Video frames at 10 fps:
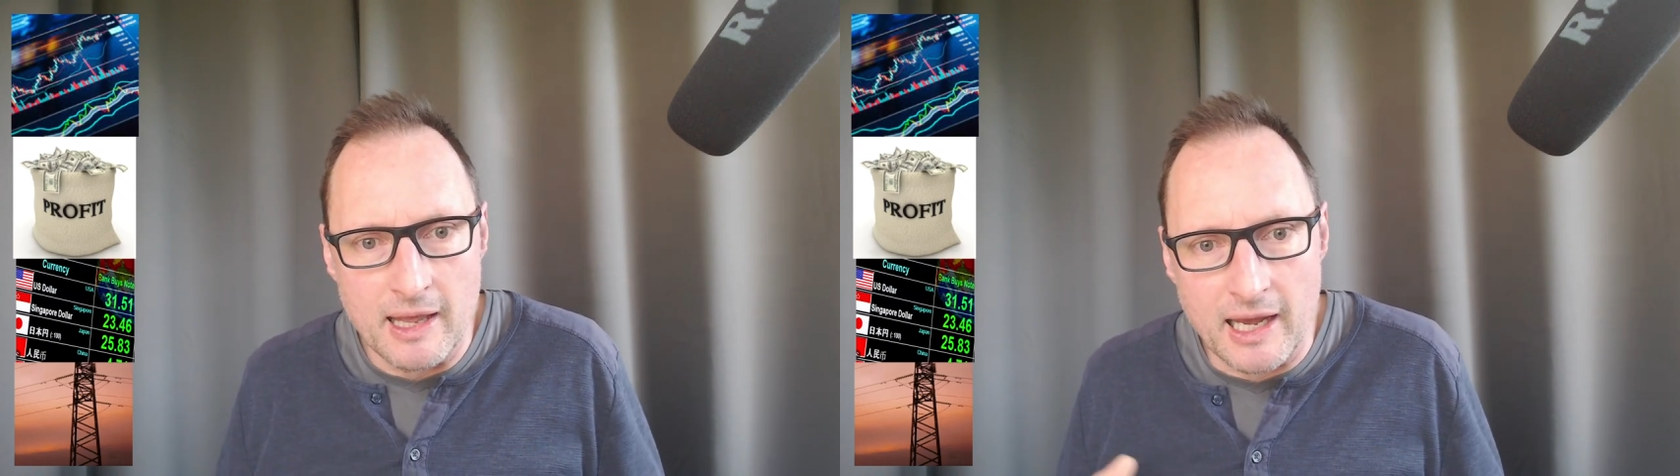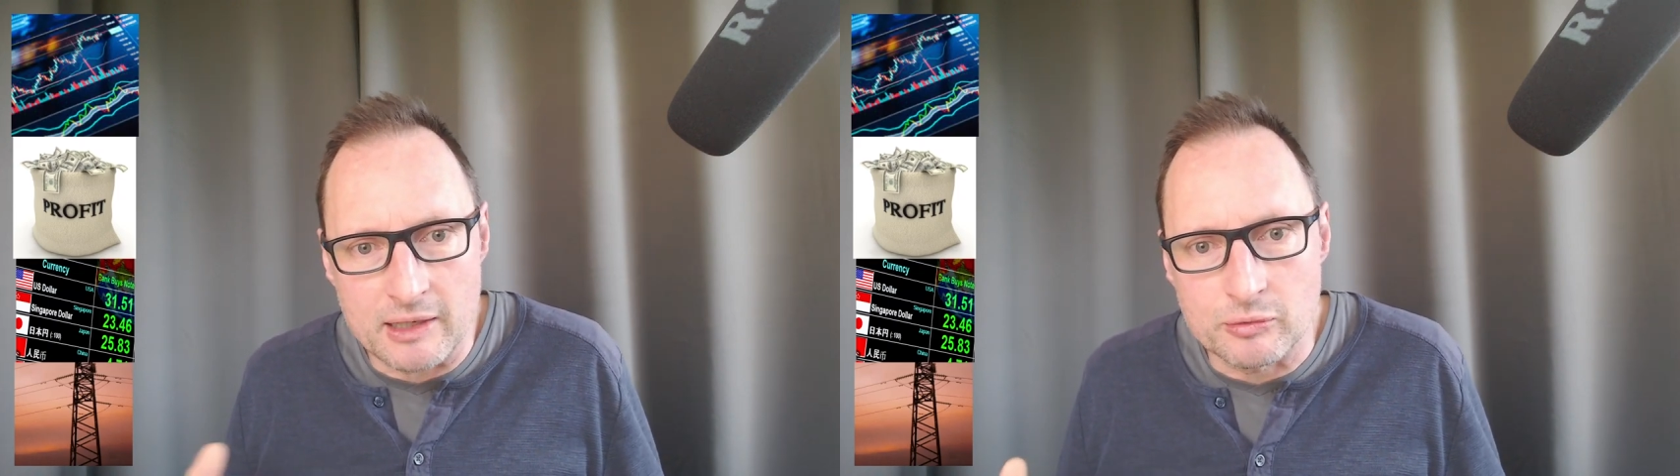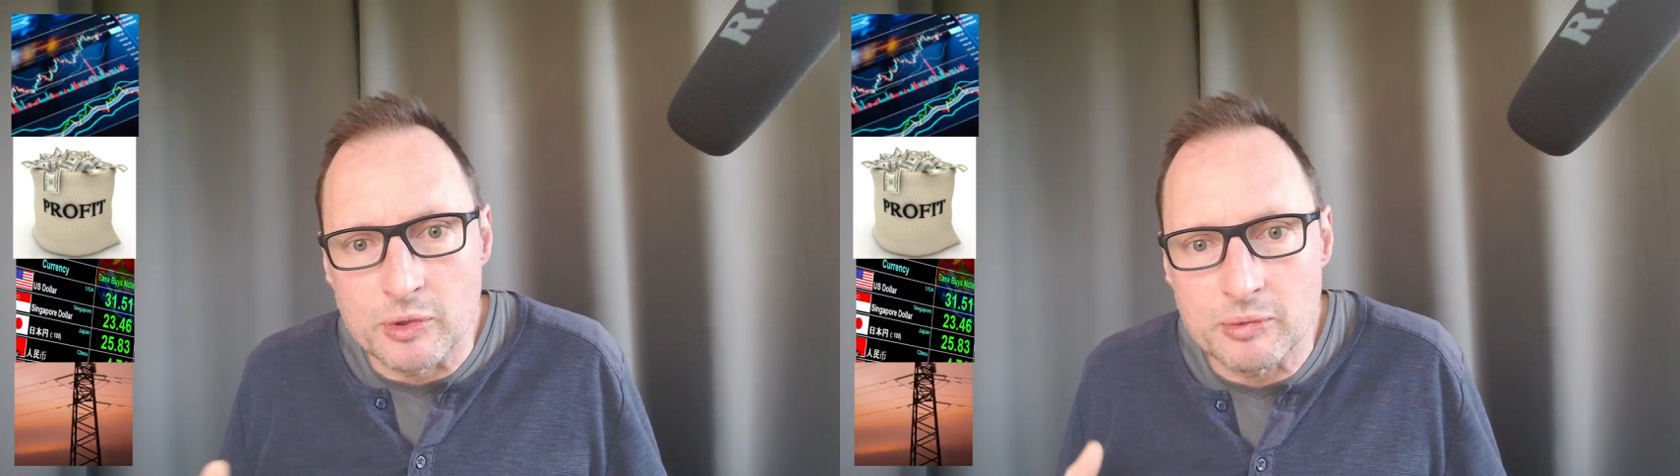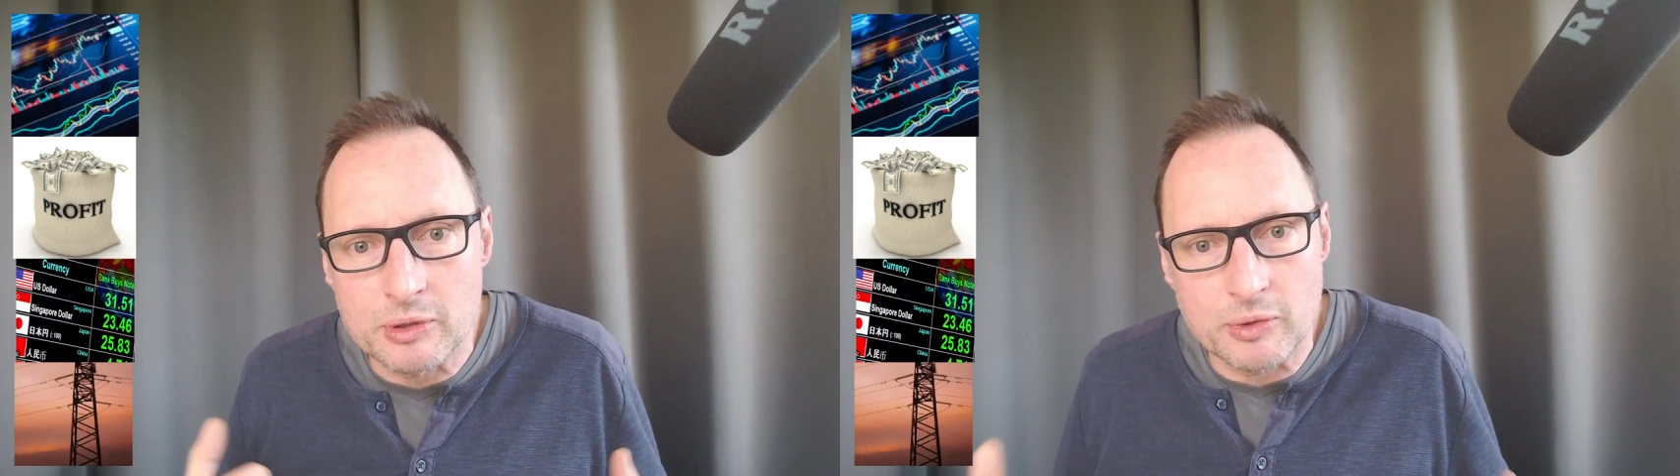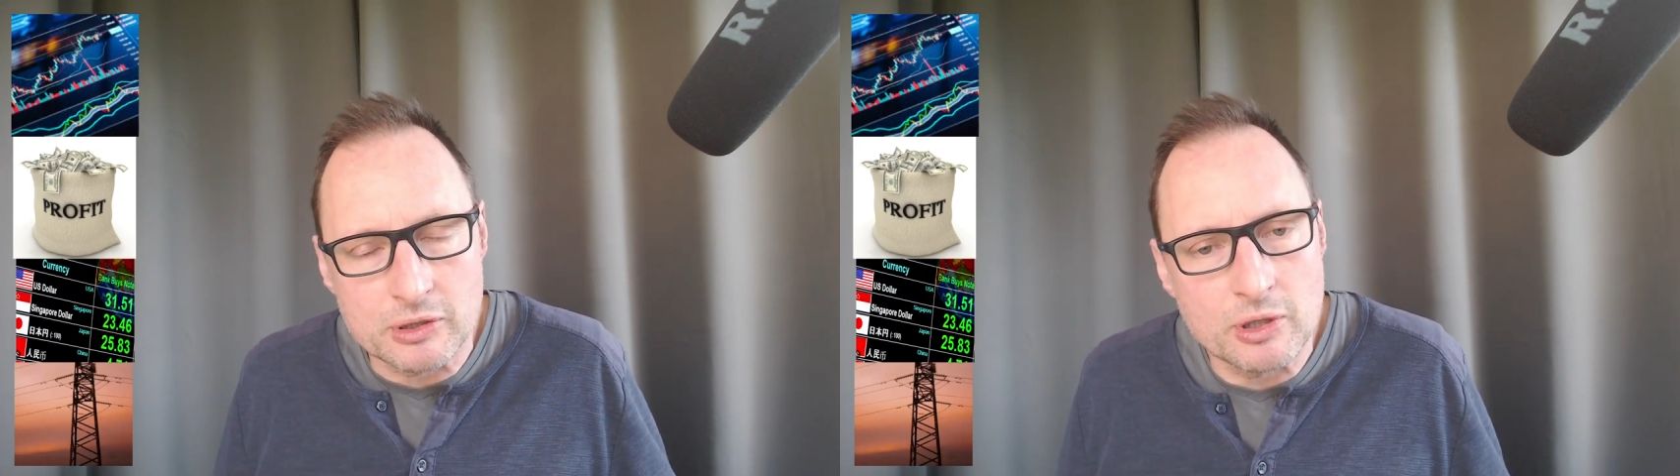And we will
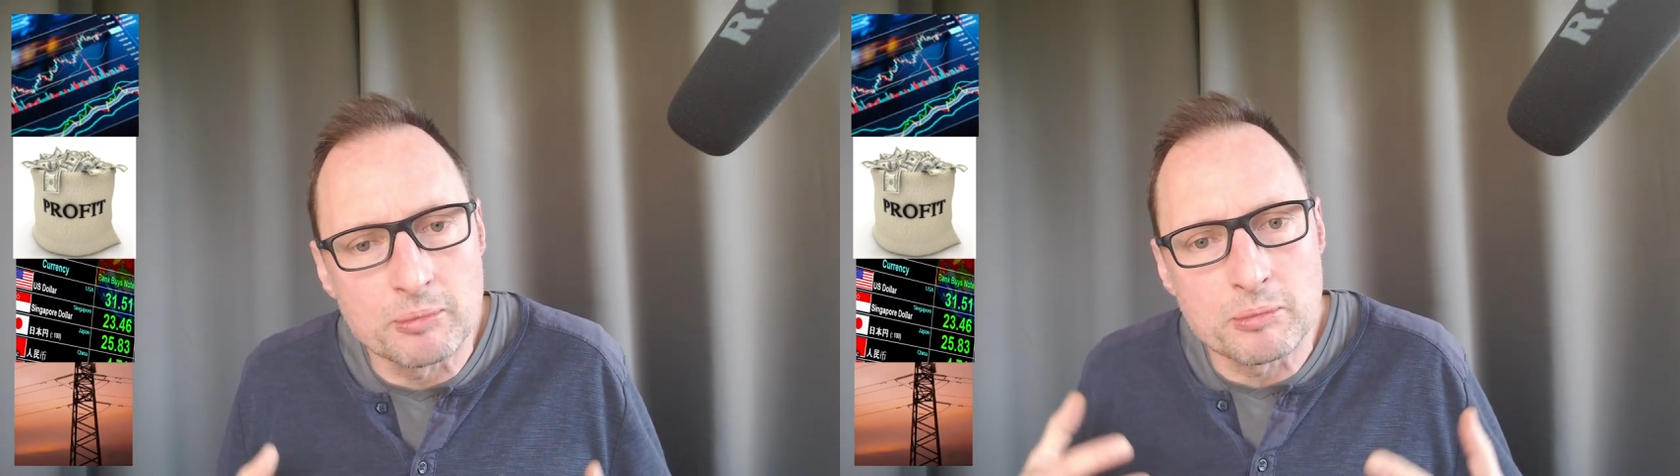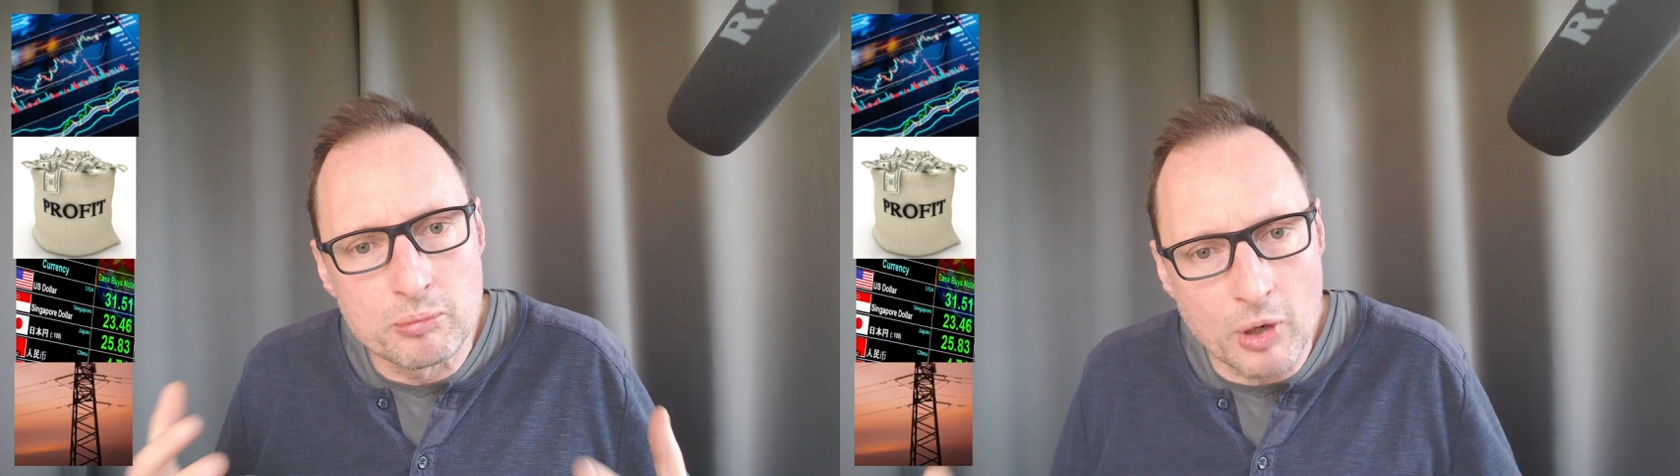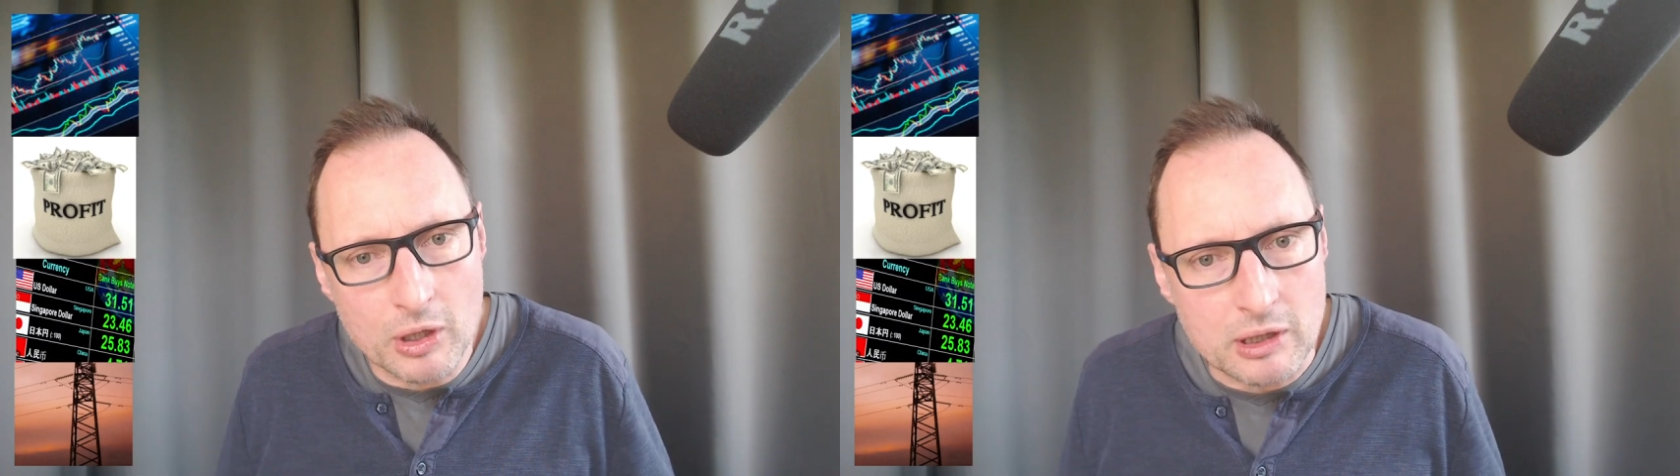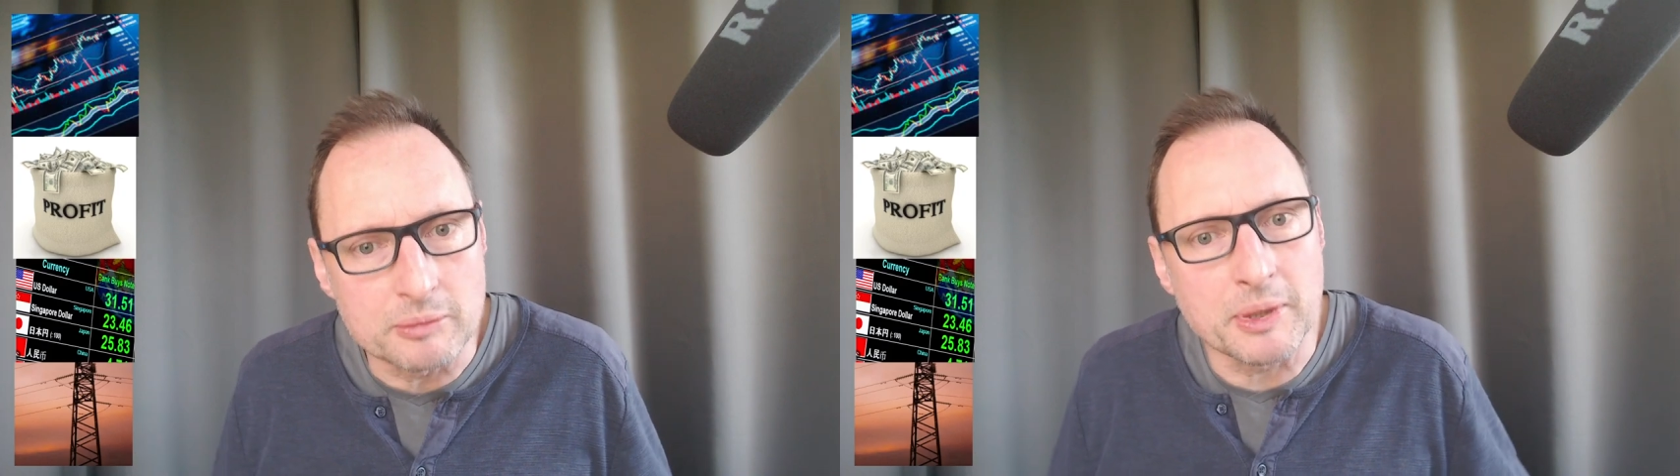want to model,